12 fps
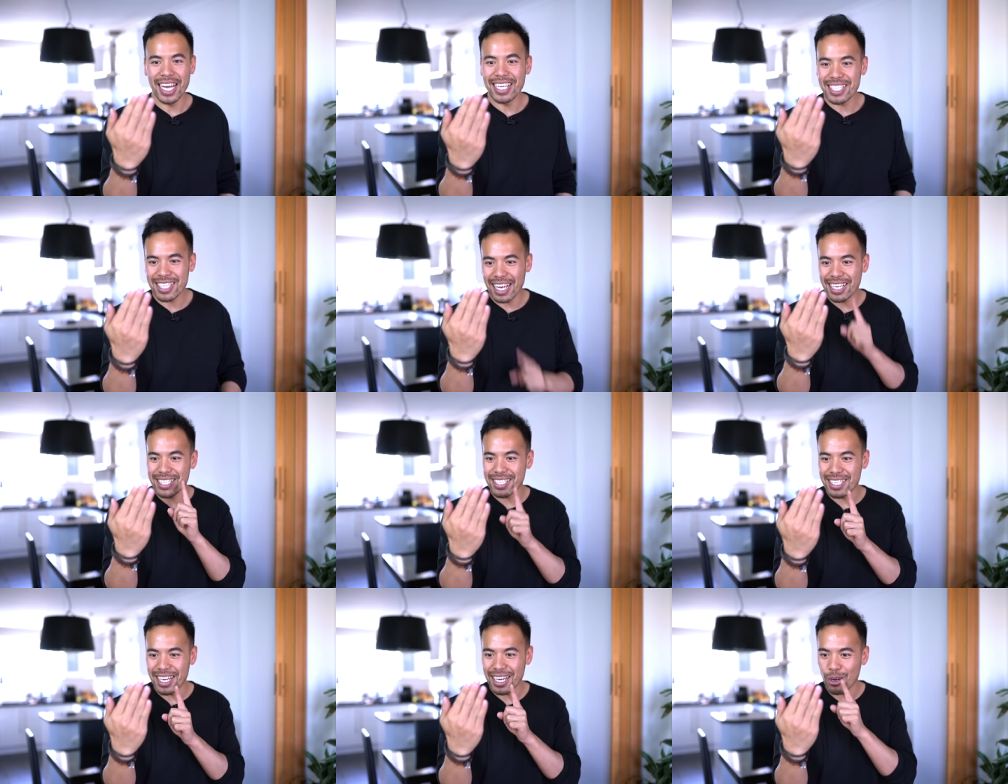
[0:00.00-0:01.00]
It's like
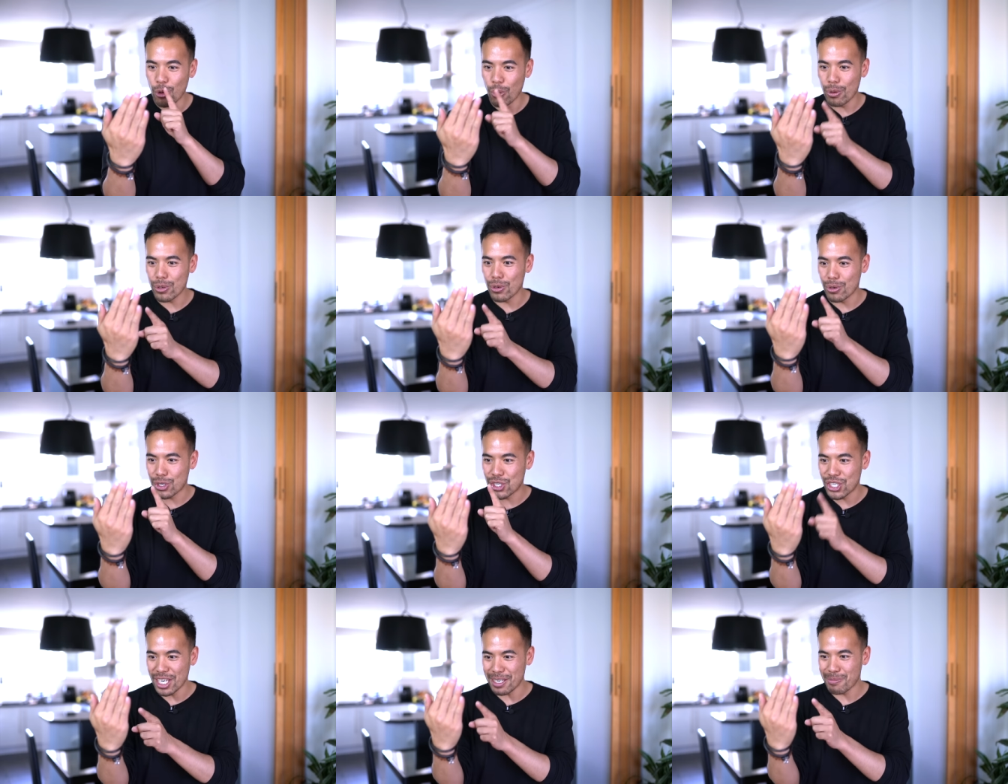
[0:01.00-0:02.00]
seeing all your
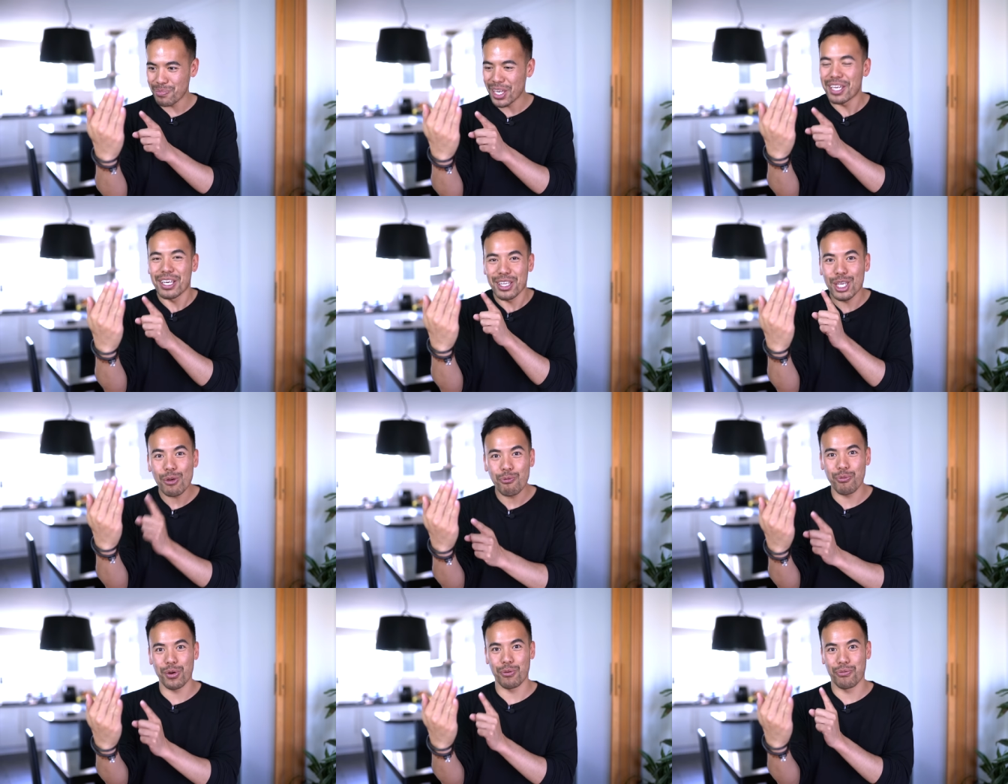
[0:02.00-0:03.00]
shit in a
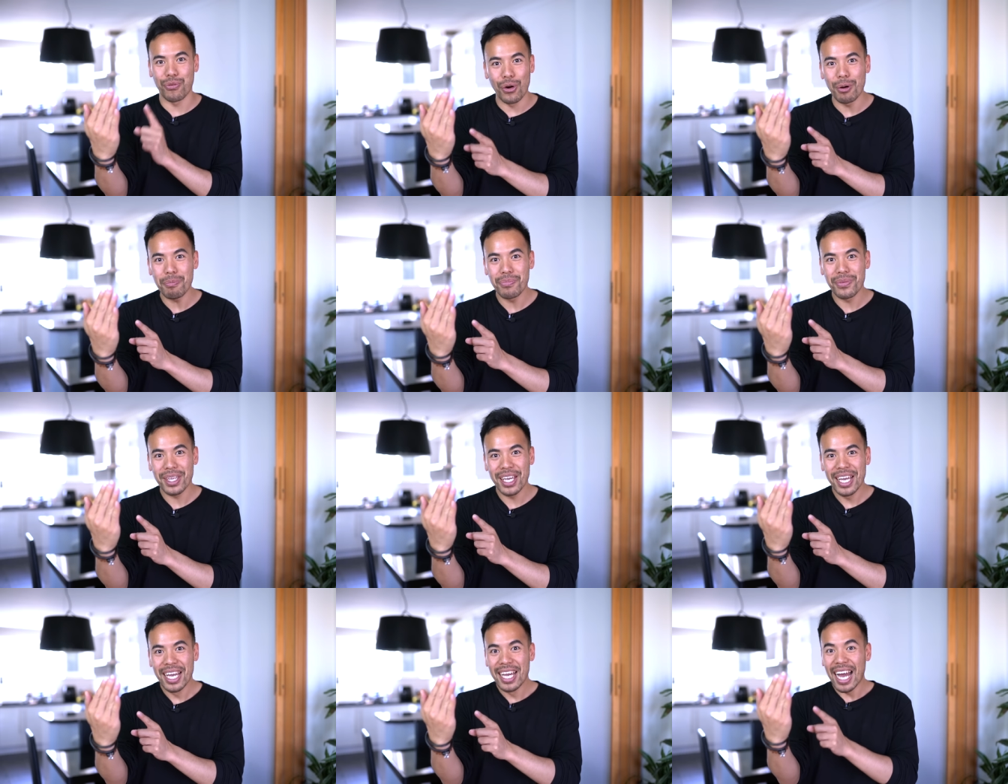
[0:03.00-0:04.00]
different form,
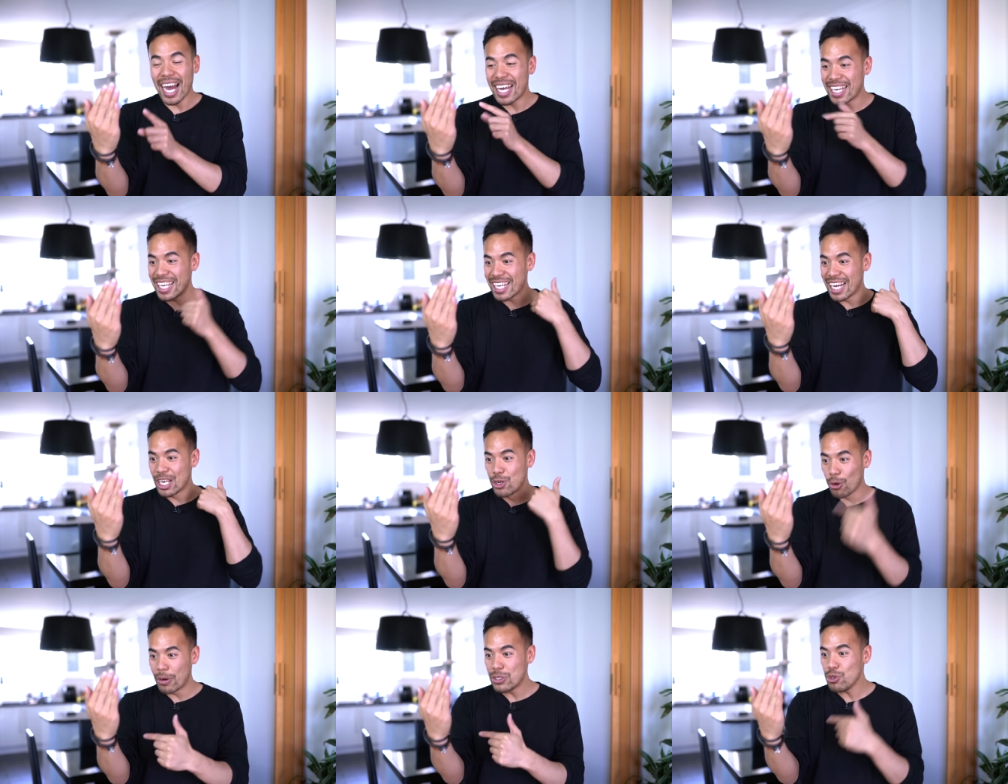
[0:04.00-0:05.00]
and it
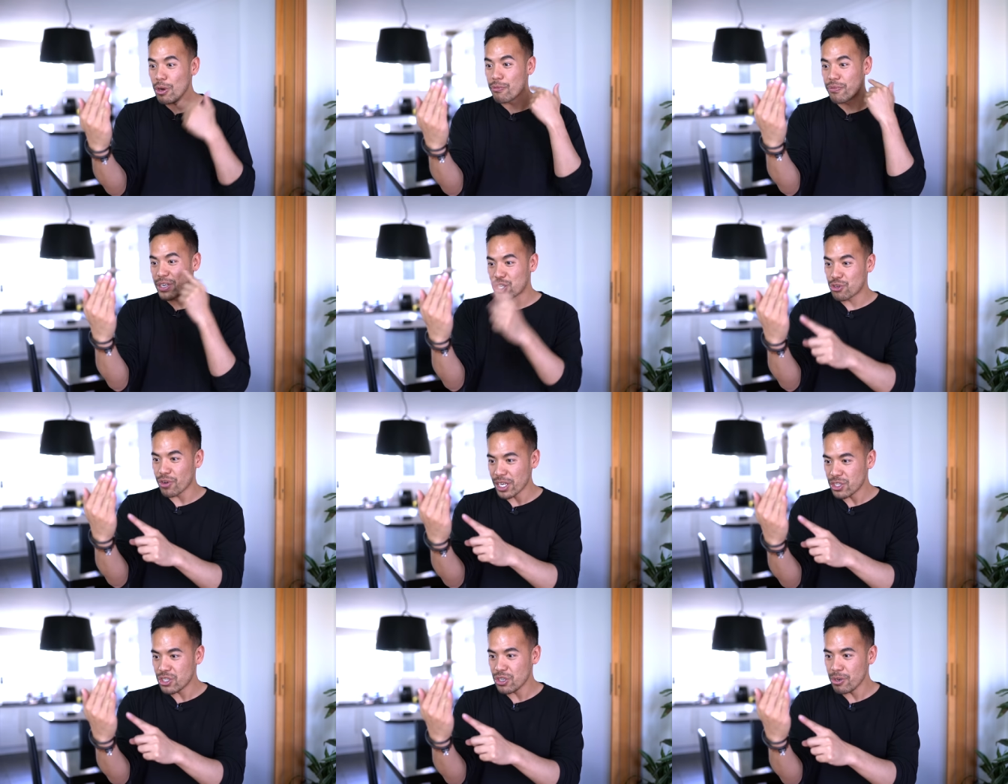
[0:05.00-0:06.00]
annoys you, it
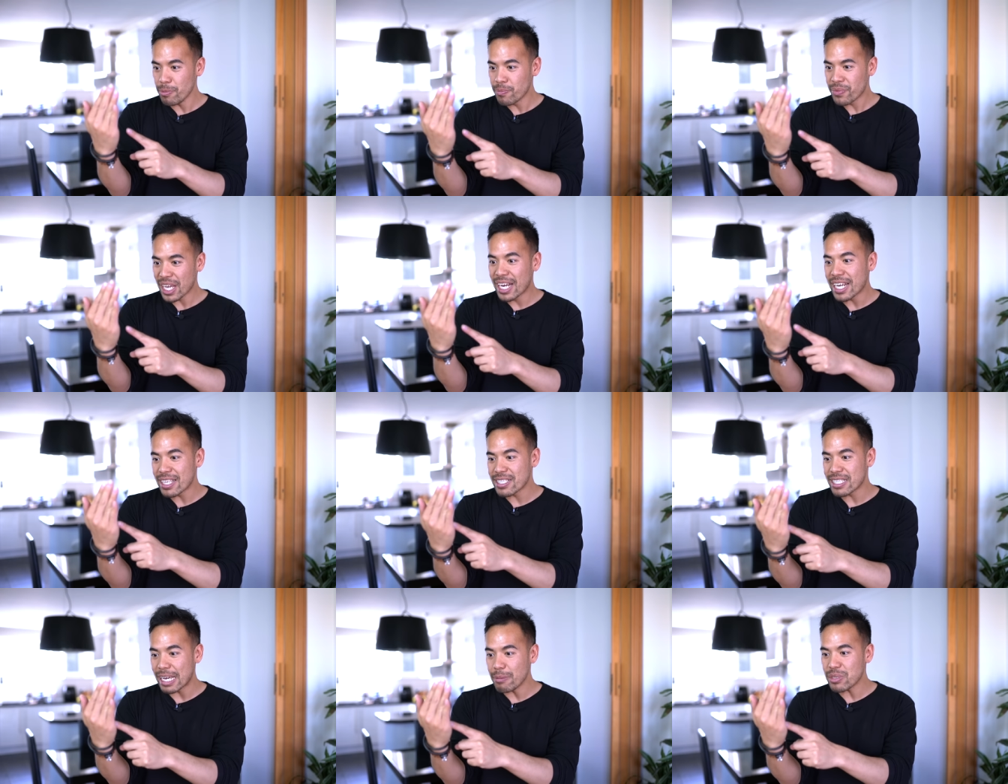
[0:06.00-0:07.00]
frustrates you, and at the
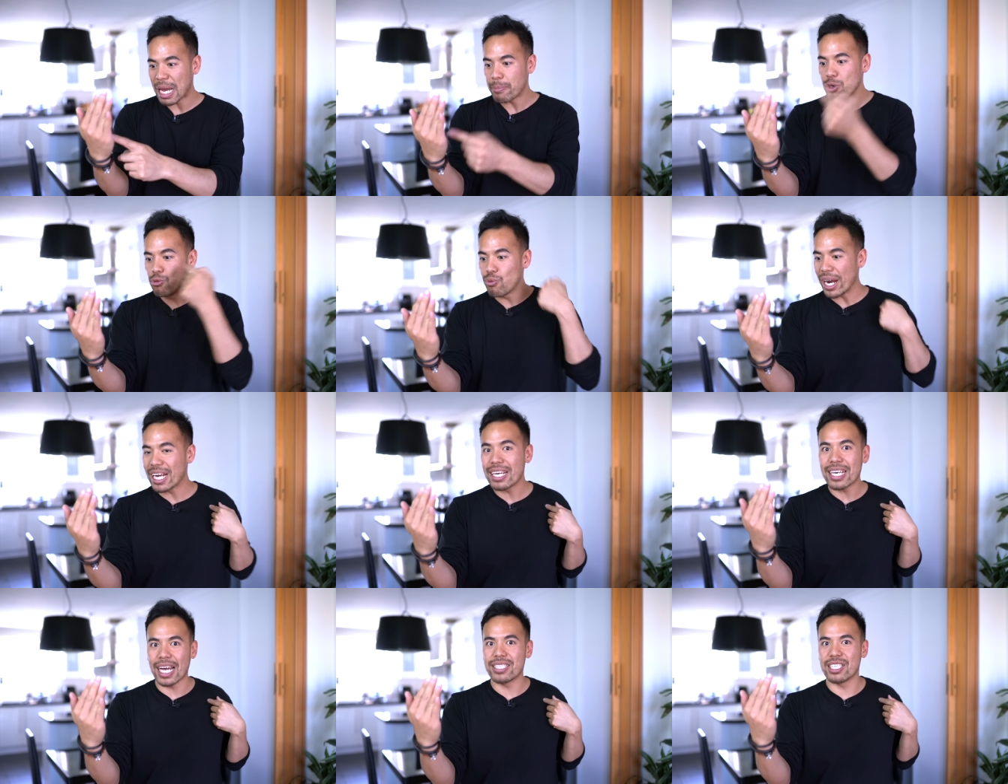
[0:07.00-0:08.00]
same time, you
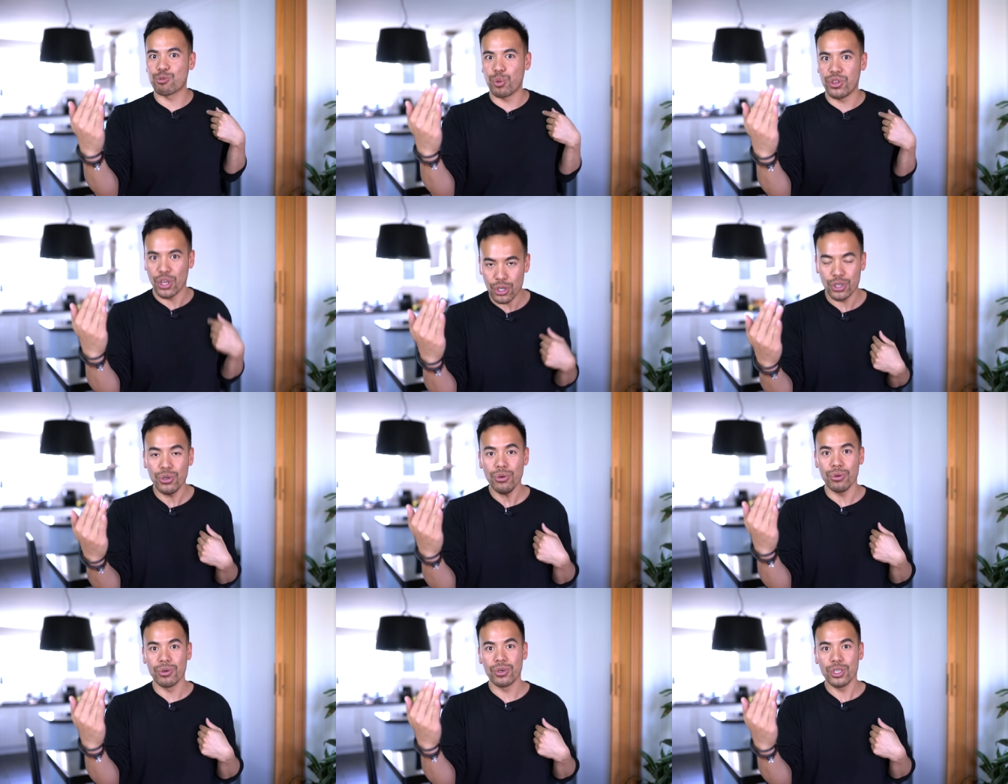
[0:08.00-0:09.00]
recognize it's within
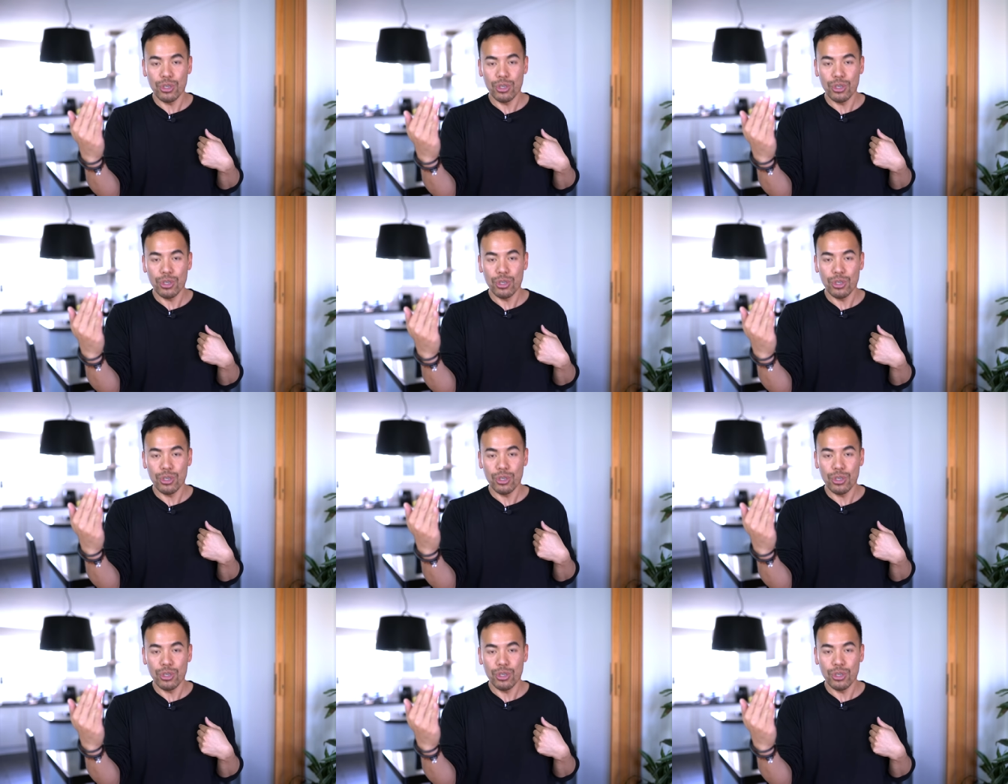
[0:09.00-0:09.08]
you.